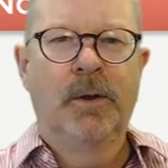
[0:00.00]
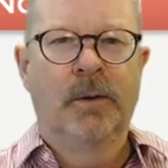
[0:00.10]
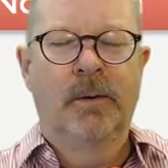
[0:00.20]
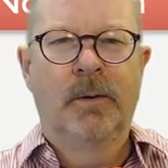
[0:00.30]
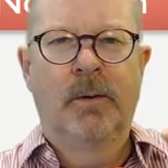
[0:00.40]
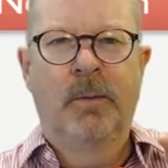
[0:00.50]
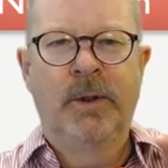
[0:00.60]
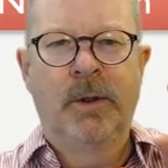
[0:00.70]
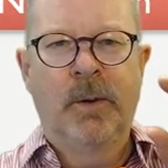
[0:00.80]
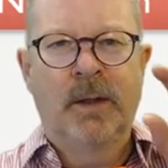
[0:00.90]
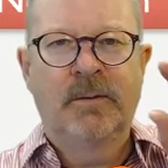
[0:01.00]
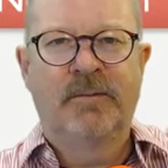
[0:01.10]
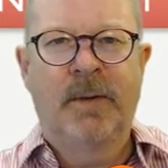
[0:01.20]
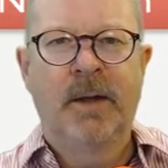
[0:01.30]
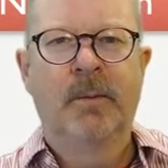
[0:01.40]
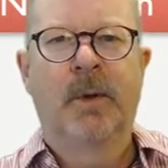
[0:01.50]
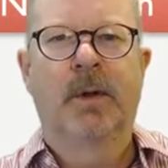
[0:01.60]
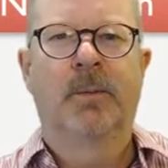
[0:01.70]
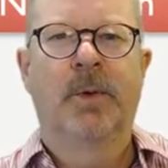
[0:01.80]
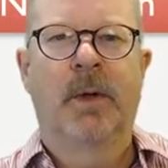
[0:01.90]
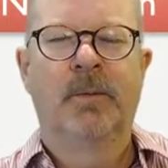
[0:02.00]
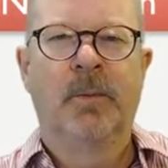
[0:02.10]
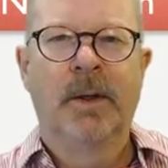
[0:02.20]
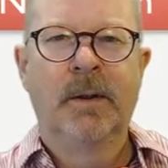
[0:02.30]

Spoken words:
When you go out to find a market problem,